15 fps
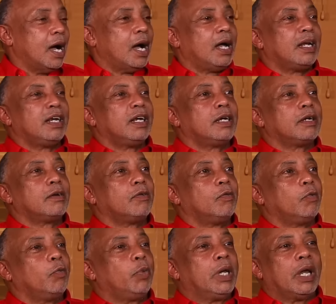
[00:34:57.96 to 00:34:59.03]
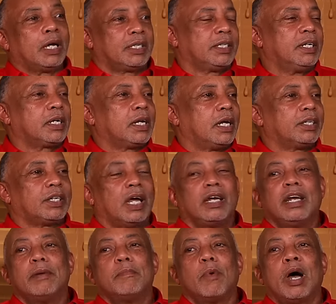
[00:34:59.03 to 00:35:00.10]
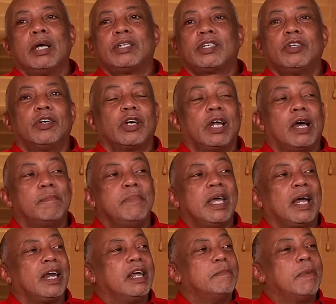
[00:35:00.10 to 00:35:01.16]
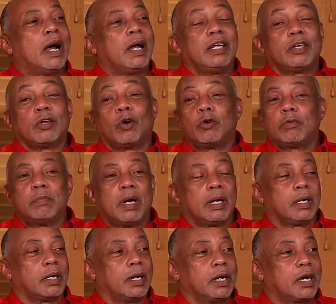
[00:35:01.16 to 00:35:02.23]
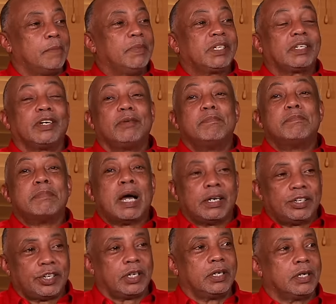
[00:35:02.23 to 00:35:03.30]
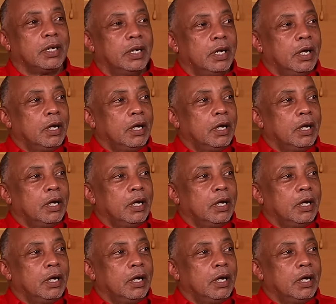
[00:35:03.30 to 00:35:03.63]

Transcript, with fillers: And we lost the clash, and them boys sit down there, and me and them had it out, man. Can I say, imagine.